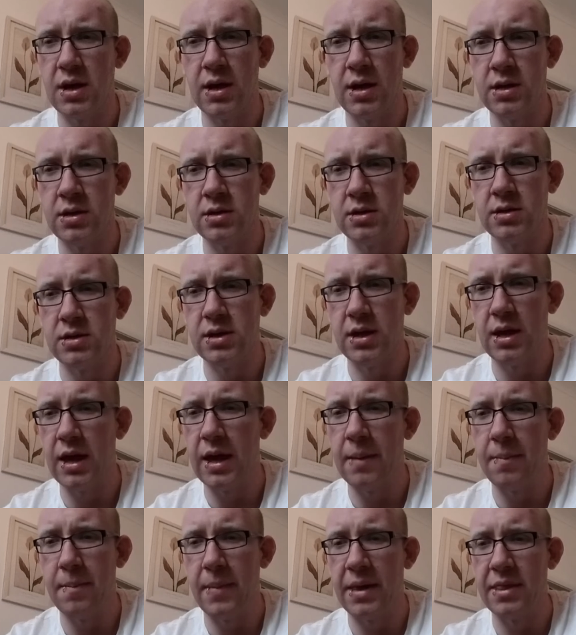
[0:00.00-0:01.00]
and
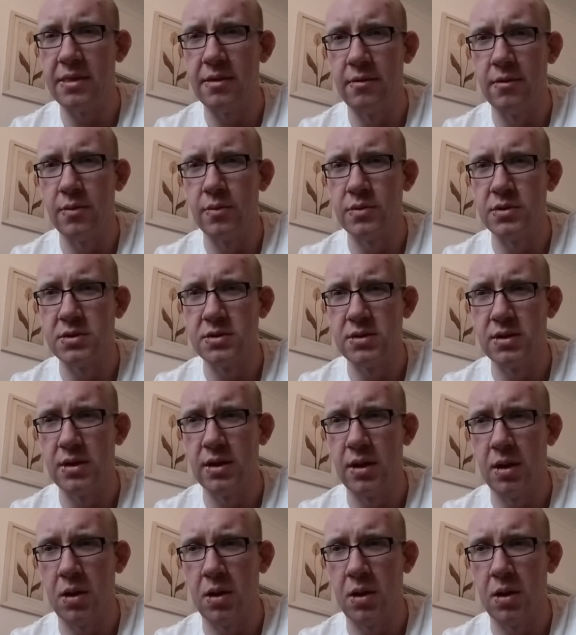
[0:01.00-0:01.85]
it meant that it was